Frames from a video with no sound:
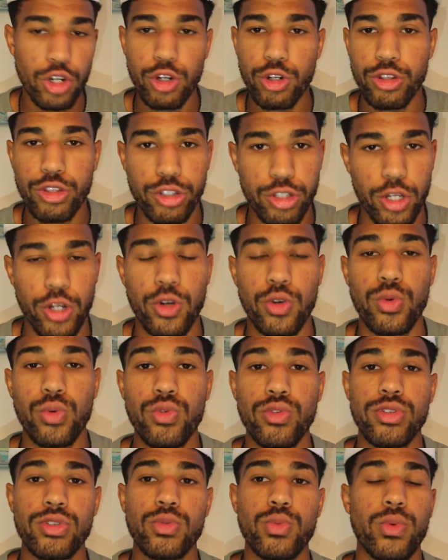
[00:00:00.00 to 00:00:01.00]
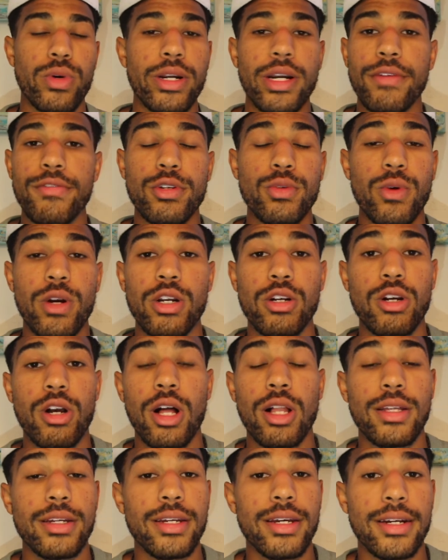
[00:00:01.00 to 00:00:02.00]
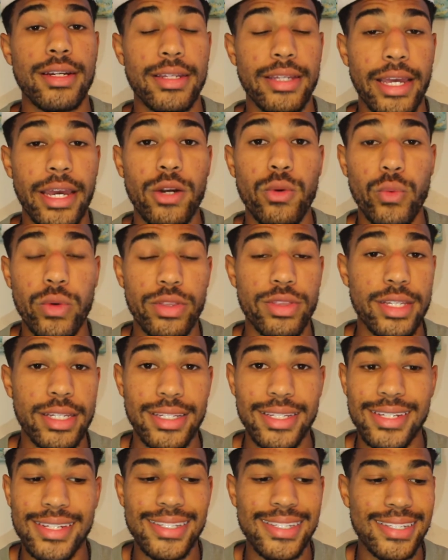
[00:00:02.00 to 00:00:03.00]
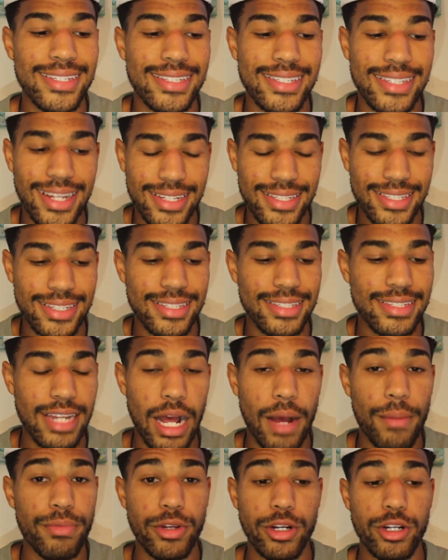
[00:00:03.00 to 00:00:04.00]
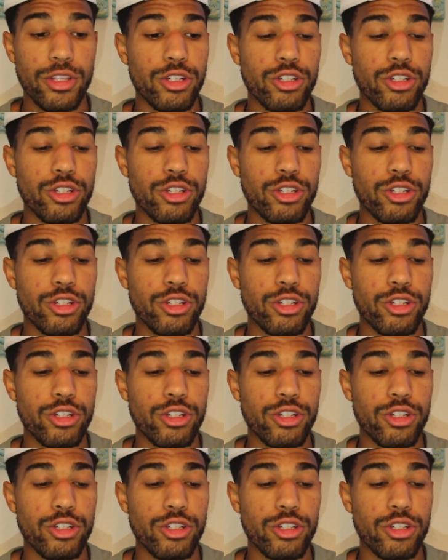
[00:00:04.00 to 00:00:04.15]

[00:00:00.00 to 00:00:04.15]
earth tones, whatever you wanna call it, again, with the Yeezys doesn't stop there.